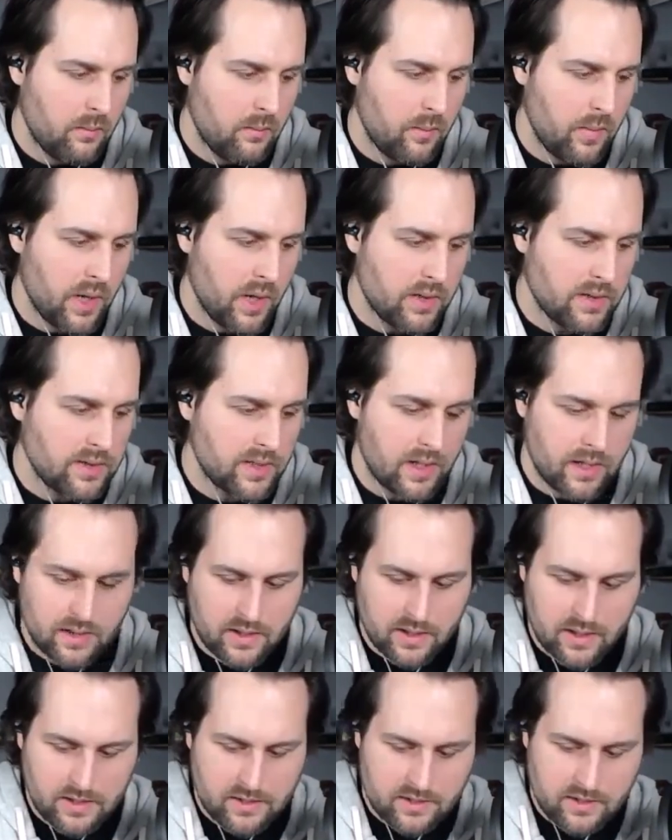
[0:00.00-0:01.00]

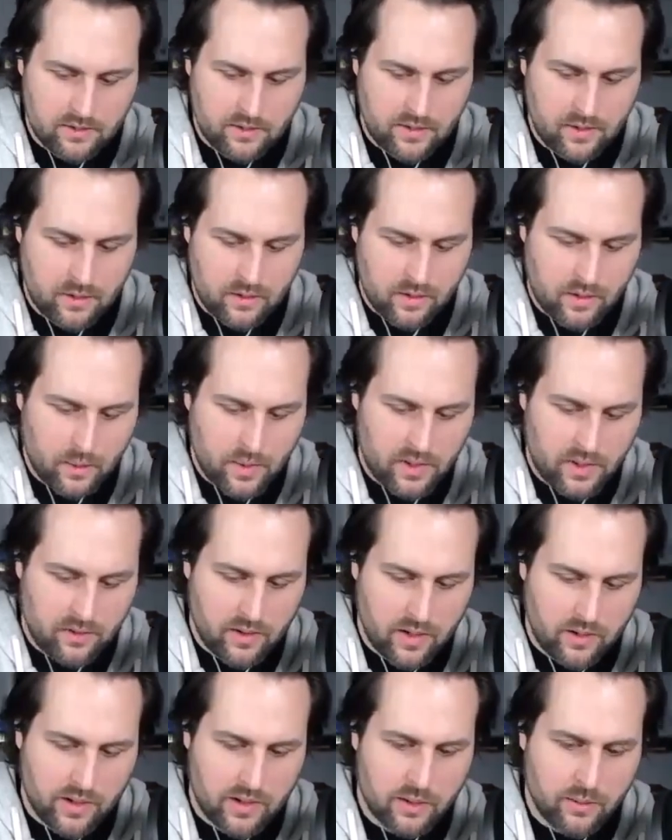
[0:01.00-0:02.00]
But these don't go all the way
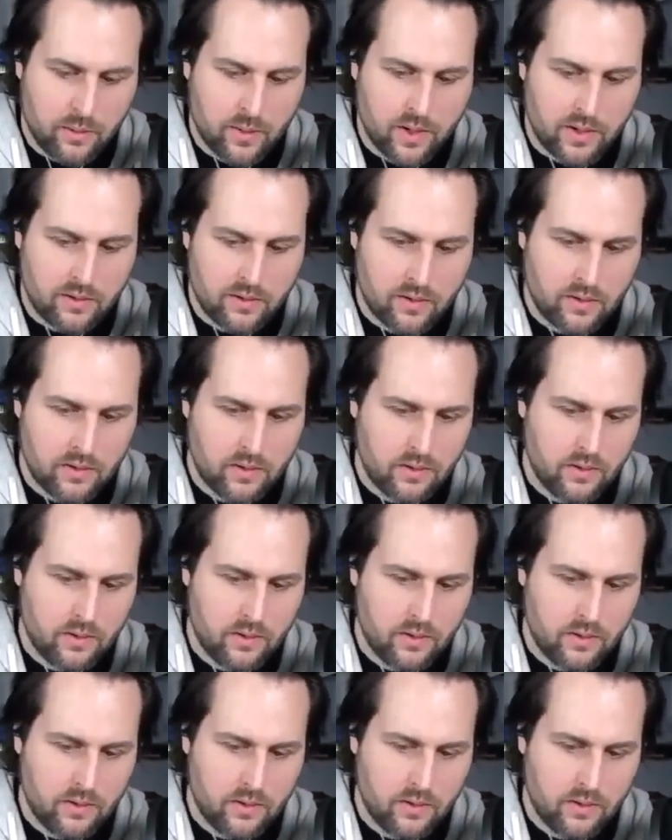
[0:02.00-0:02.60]
around anyways.